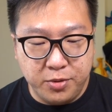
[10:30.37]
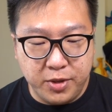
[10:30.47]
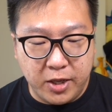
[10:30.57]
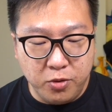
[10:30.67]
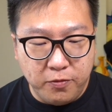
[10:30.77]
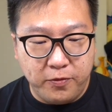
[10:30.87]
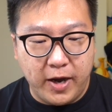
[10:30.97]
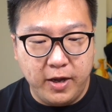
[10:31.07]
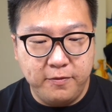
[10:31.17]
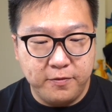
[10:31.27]
we can do
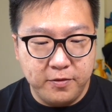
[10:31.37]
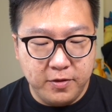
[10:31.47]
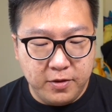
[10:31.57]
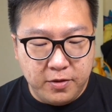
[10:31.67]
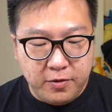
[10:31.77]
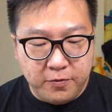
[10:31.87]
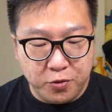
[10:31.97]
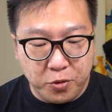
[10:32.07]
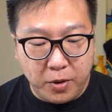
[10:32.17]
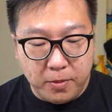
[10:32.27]
five
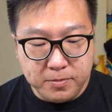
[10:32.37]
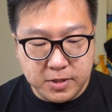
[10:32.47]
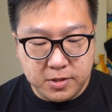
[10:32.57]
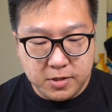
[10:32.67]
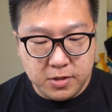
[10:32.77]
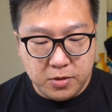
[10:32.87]
photo bombs,